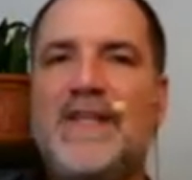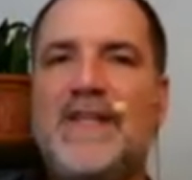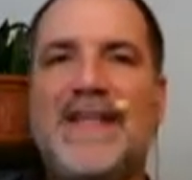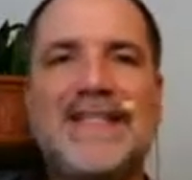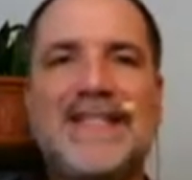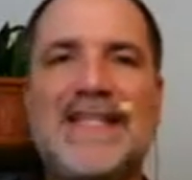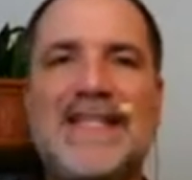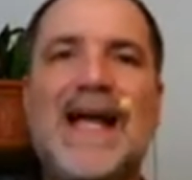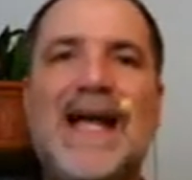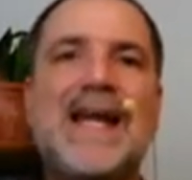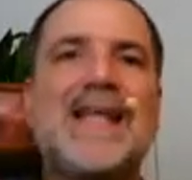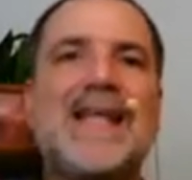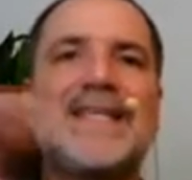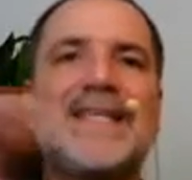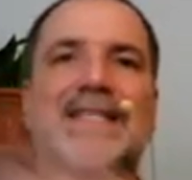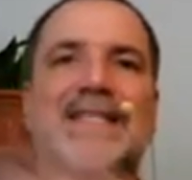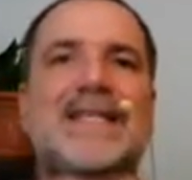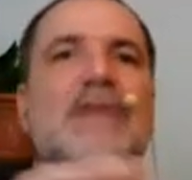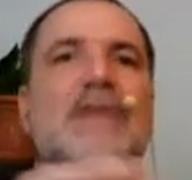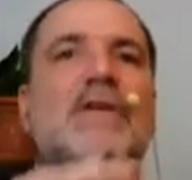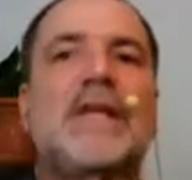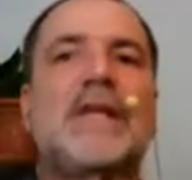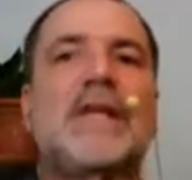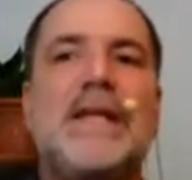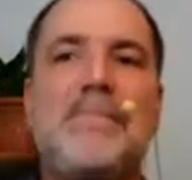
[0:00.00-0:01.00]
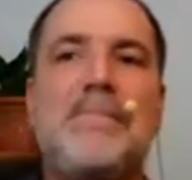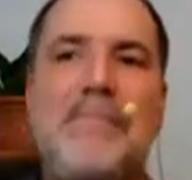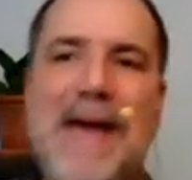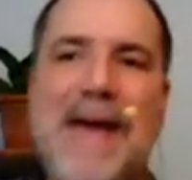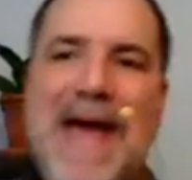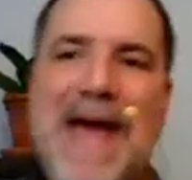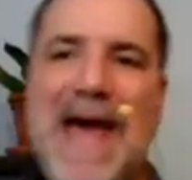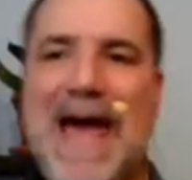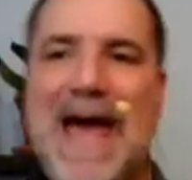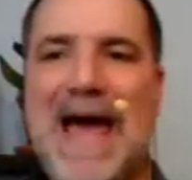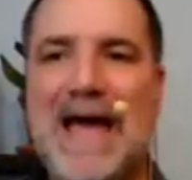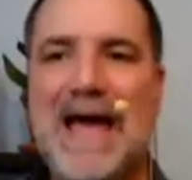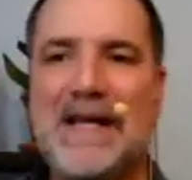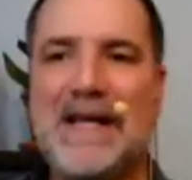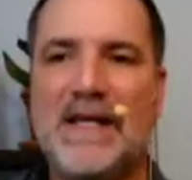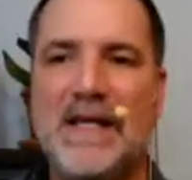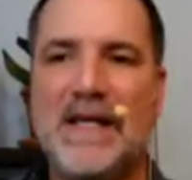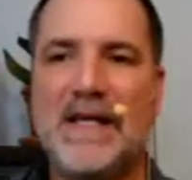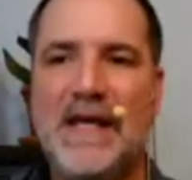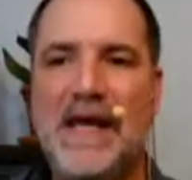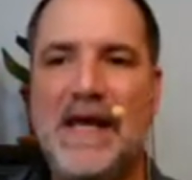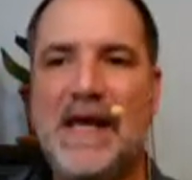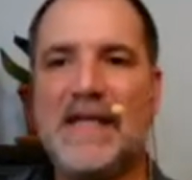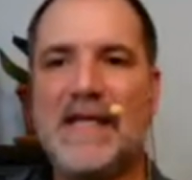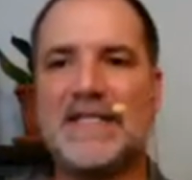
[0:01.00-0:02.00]
That's not necessarily bad.
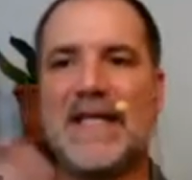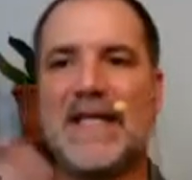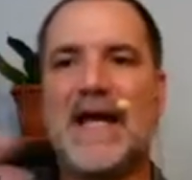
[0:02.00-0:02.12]
It's not